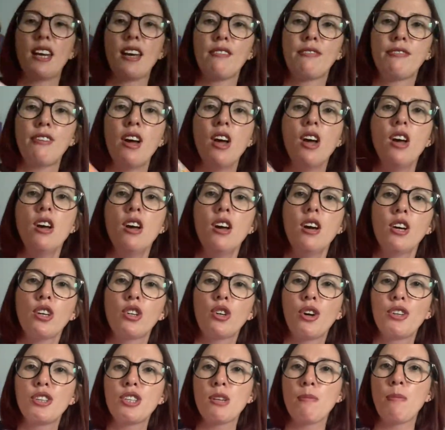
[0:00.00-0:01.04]
I've
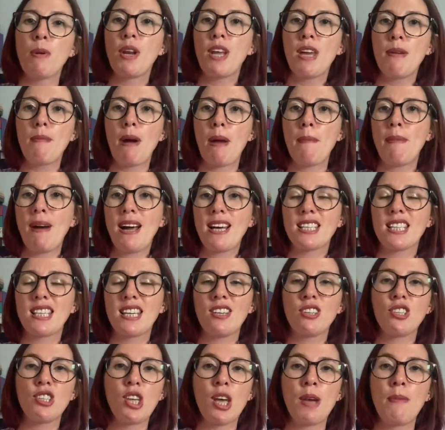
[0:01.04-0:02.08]
gone to put it in my
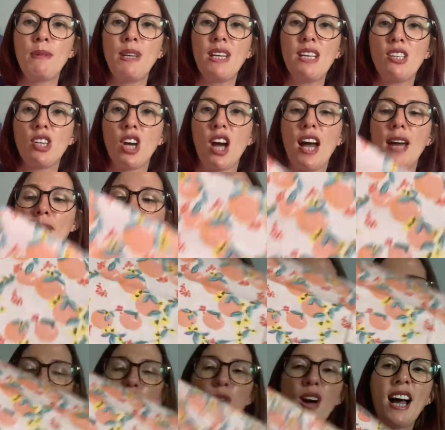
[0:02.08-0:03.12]
basket so many times that I
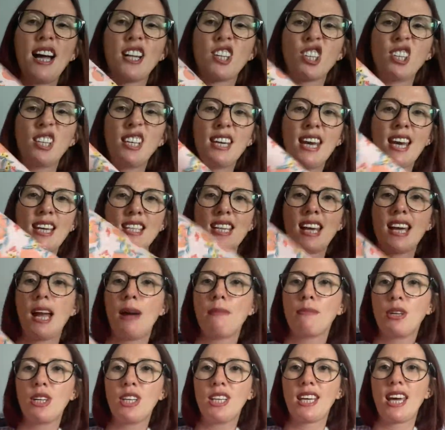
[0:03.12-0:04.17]
thought, actually, yes, I
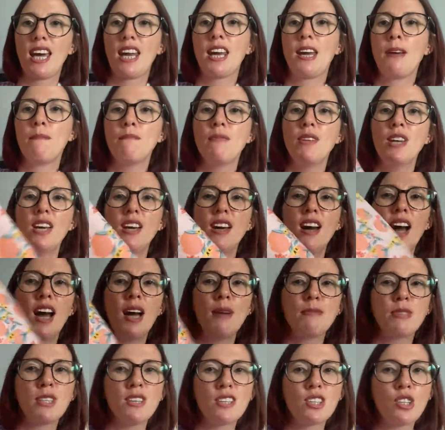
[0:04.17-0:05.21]
am going to get
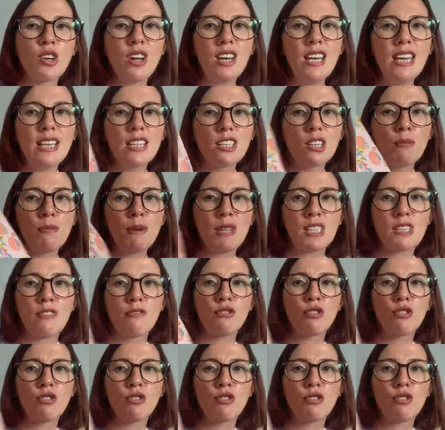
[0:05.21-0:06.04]
it. So it's got a little bit of